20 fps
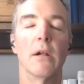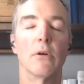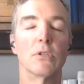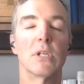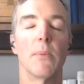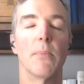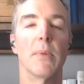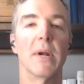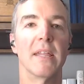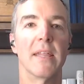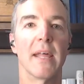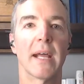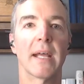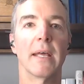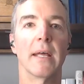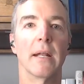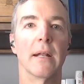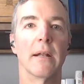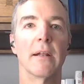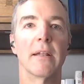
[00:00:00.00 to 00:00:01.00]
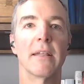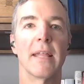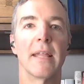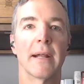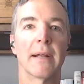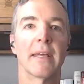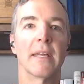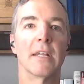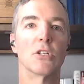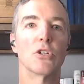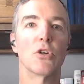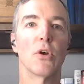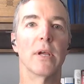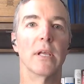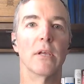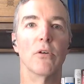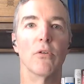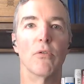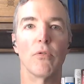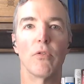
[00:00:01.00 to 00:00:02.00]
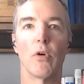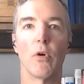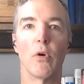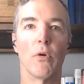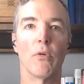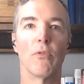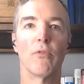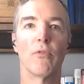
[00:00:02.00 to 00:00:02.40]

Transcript: somebody that can treat you for